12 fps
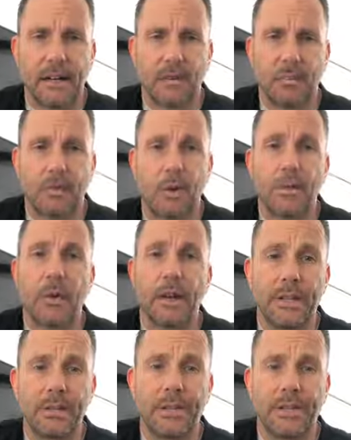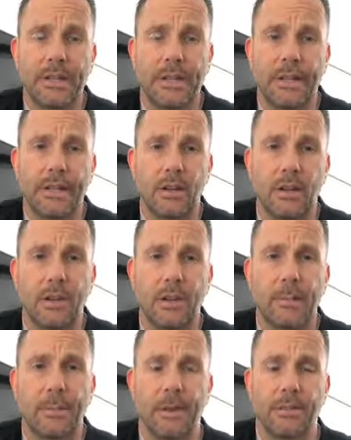Um, so if you're interested in
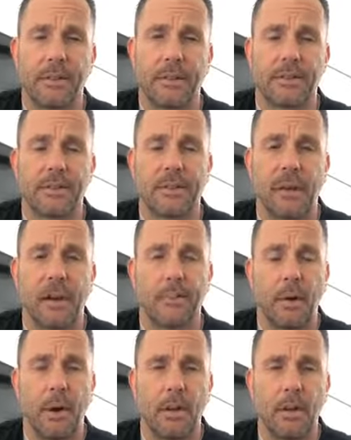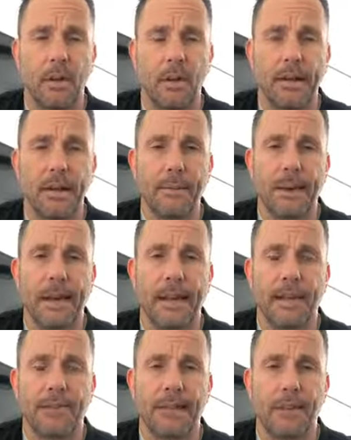learning about this, um, look at
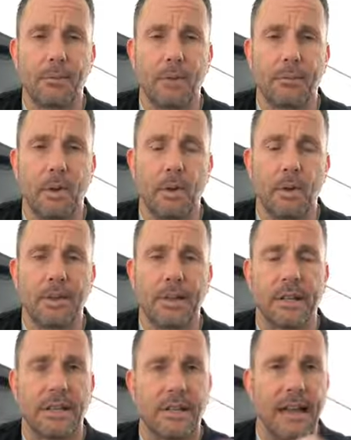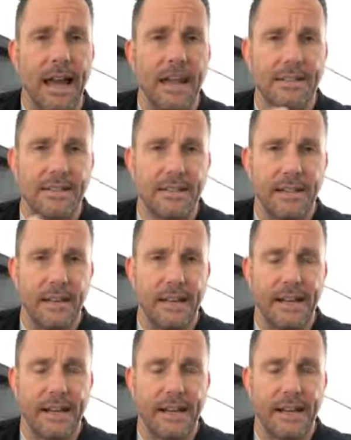my Facebook post last